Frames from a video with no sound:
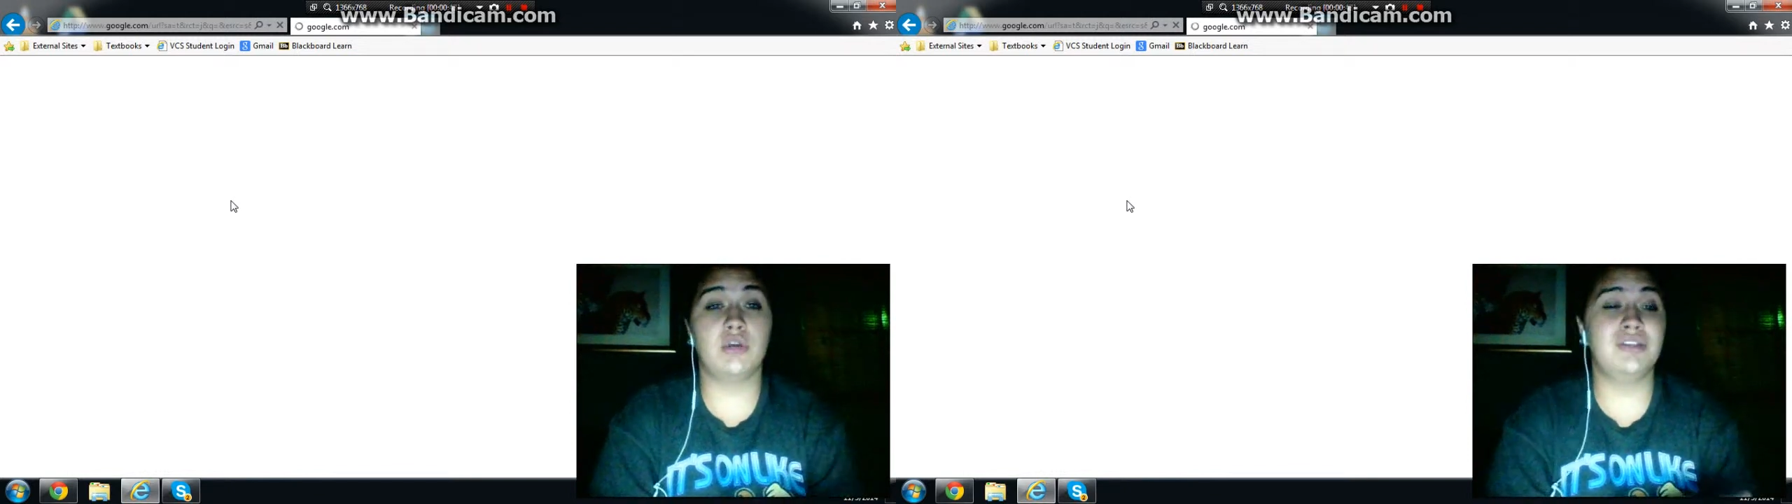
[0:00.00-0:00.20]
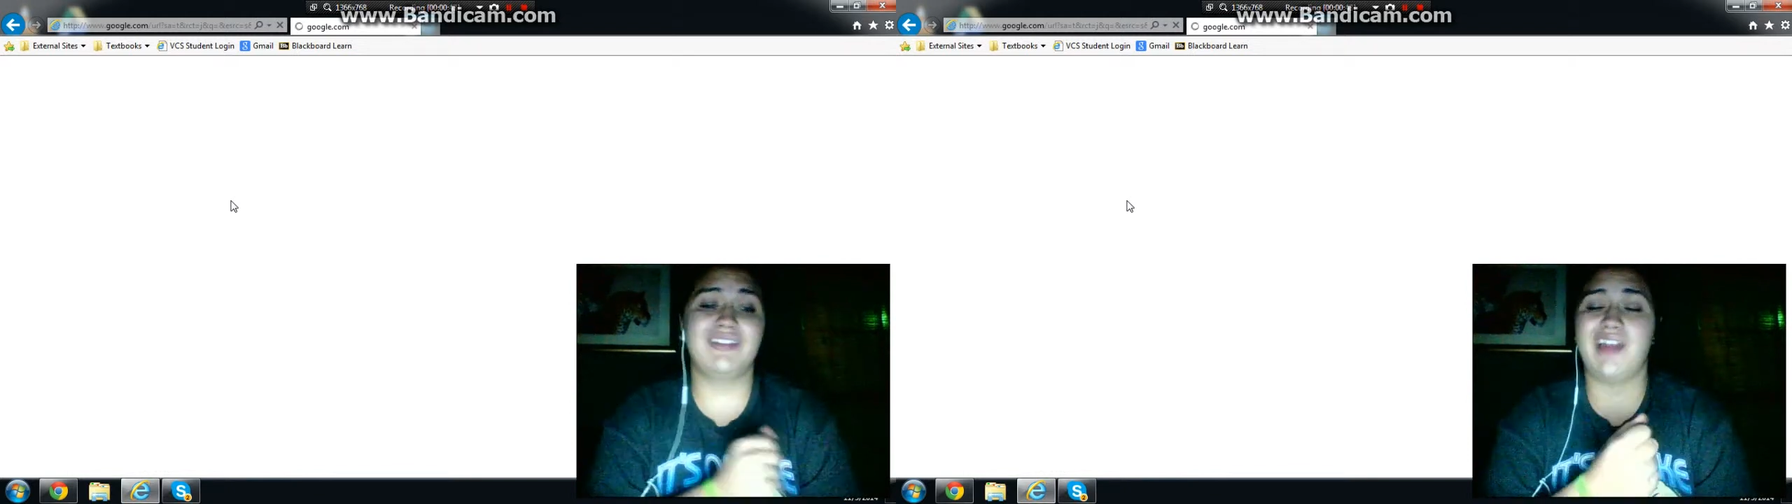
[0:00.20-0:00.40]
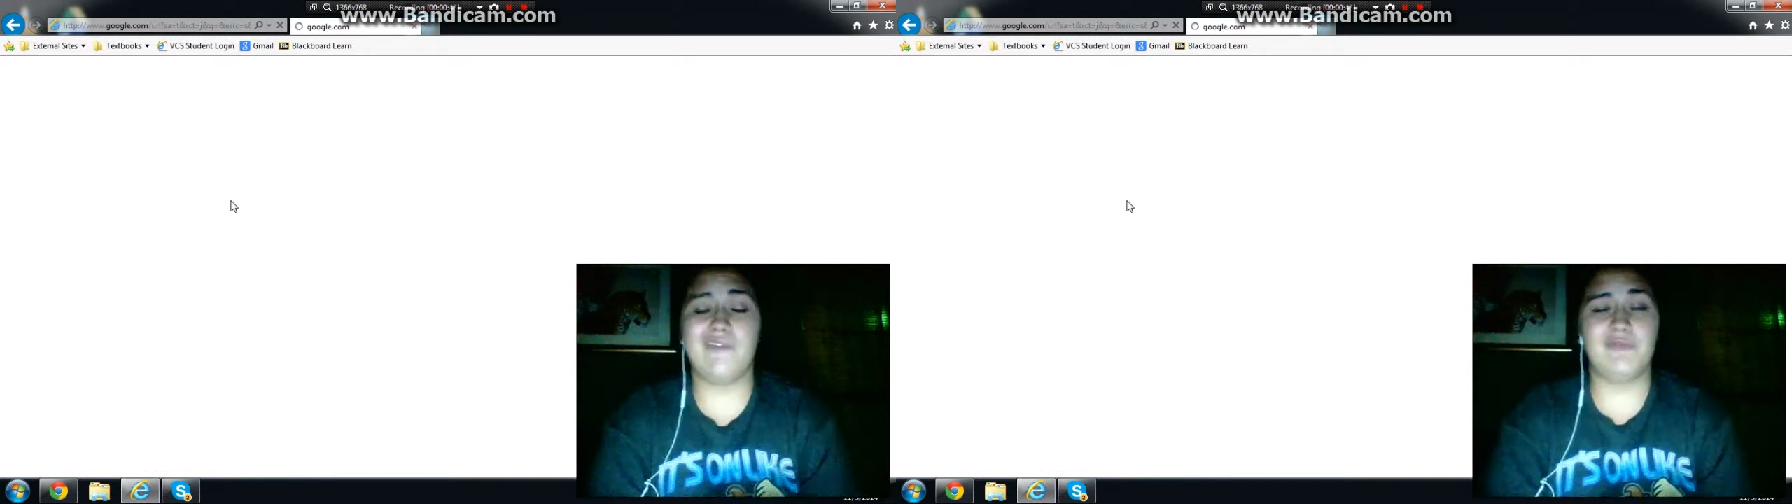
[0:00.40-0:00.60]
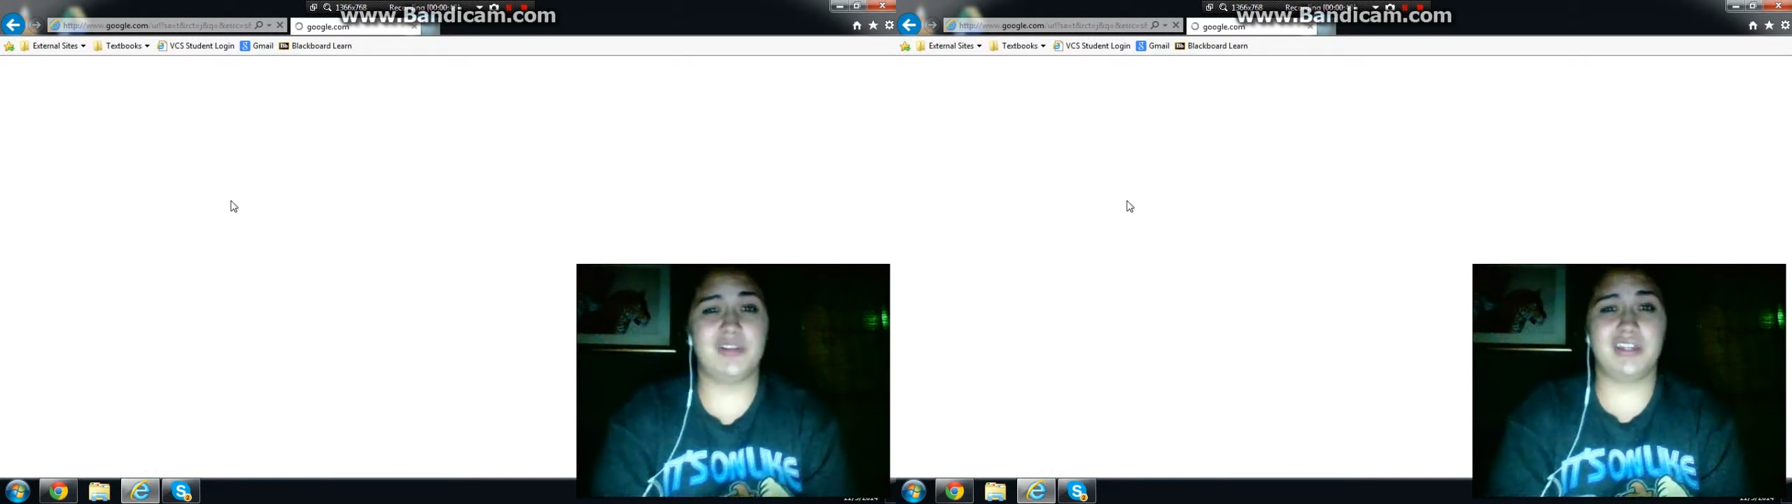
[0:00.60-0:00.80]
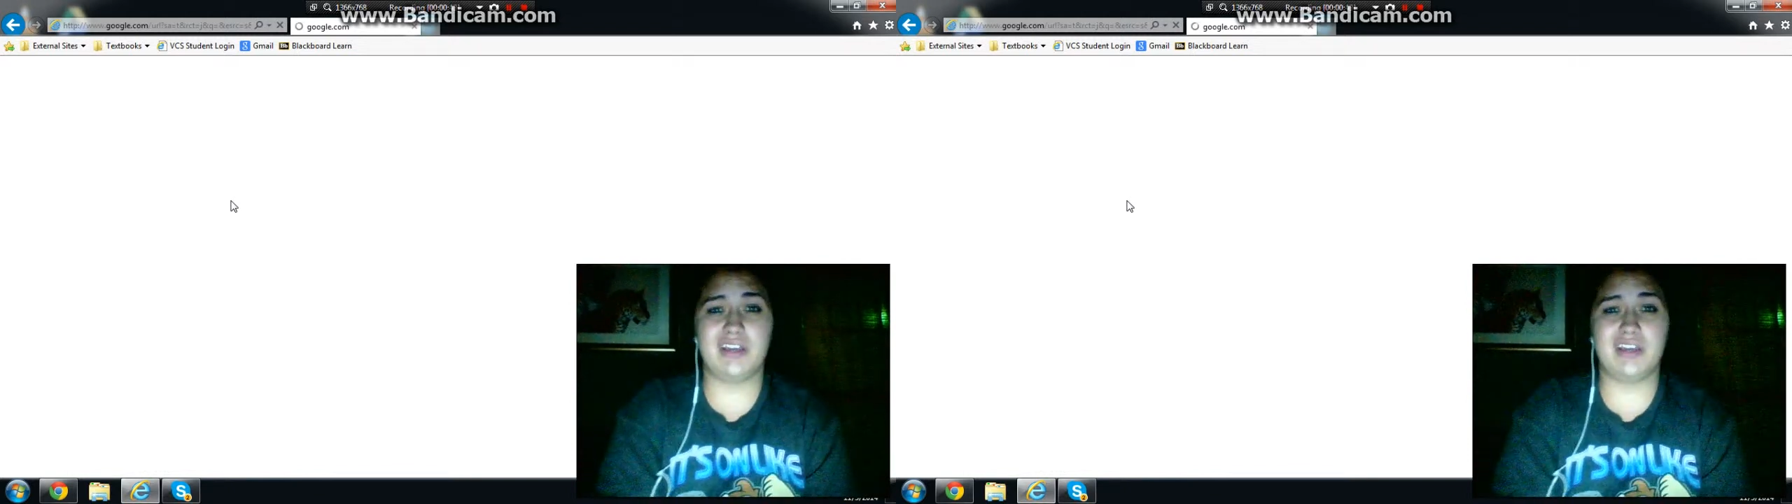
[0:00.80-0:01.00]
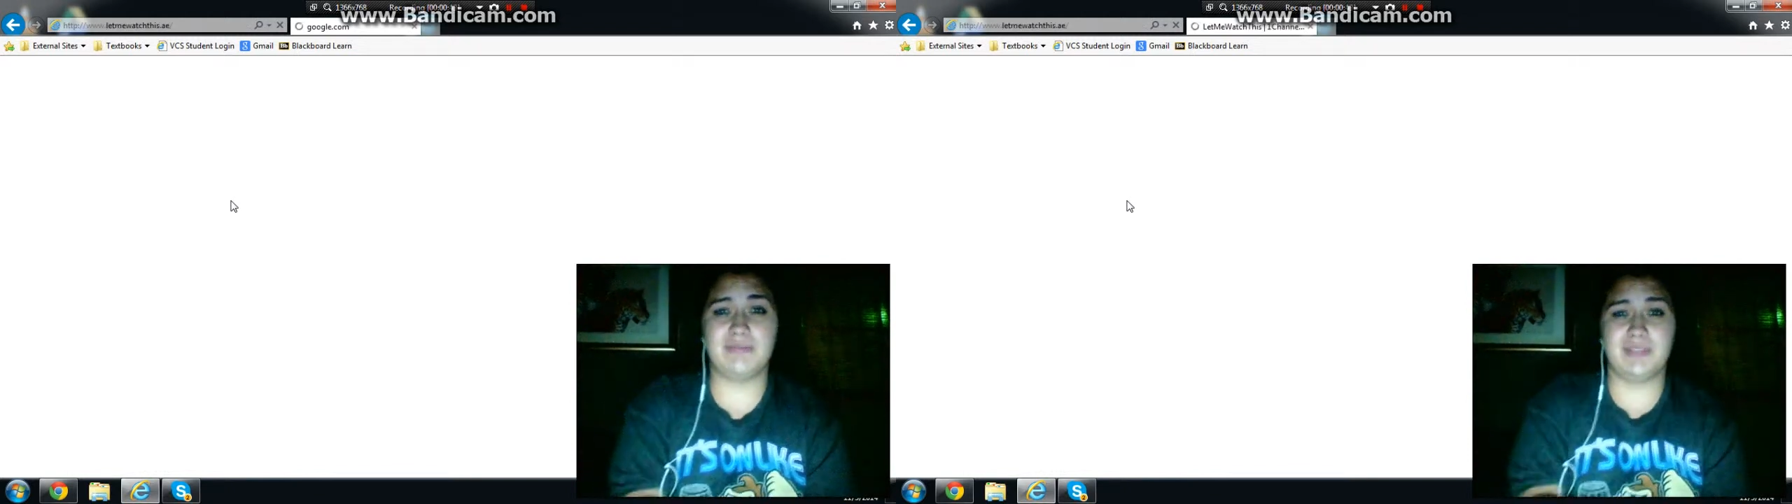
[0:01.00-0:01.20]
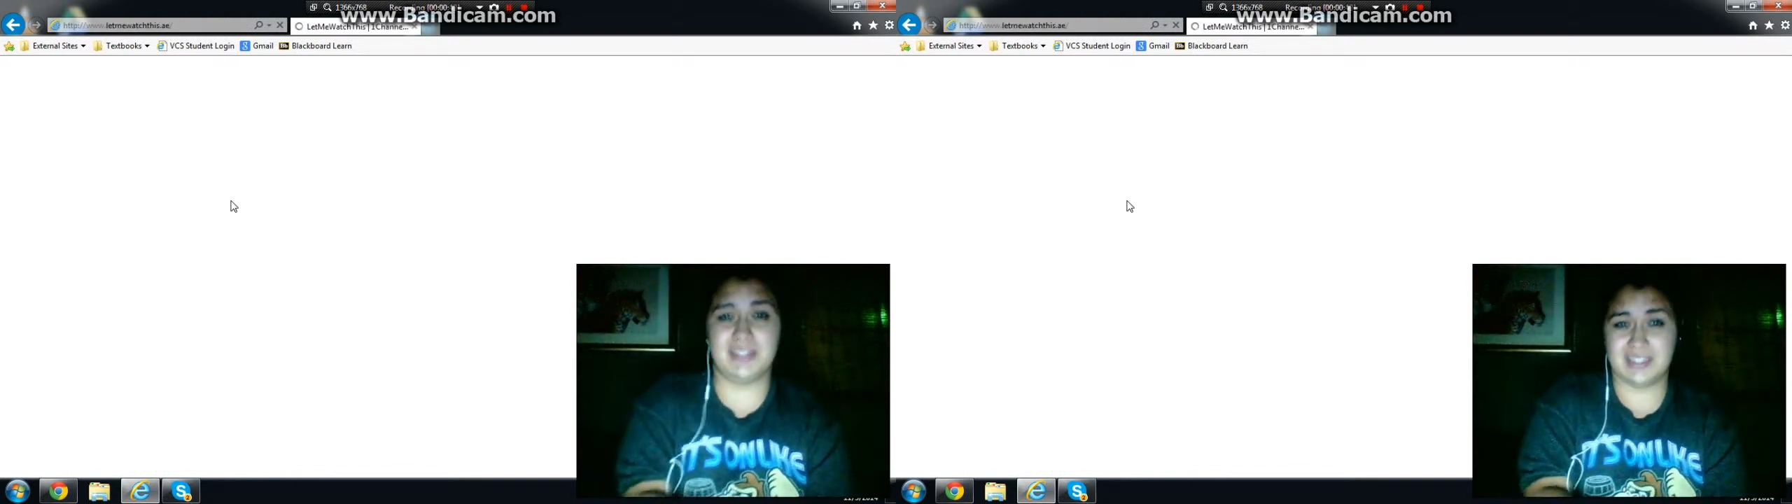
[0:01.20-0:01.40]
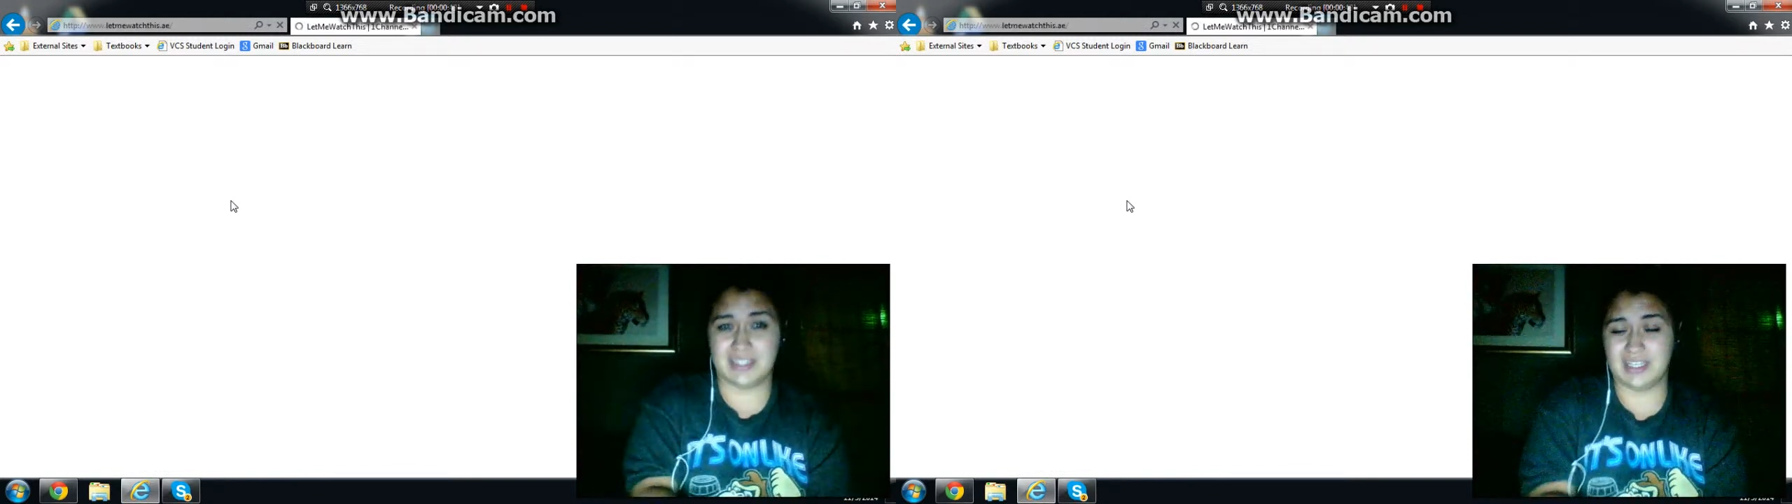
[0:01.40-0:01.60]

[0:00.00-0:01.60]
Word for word: lot of advertisements